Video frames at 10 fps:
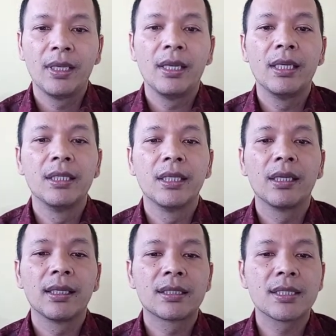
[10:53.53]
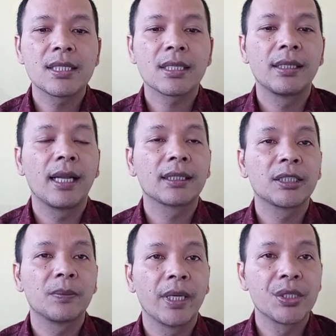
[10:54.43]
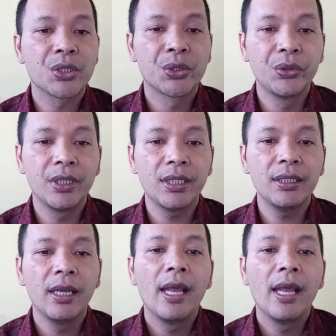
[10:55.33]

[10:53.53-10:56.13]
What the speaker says: In the analysis conducted by students,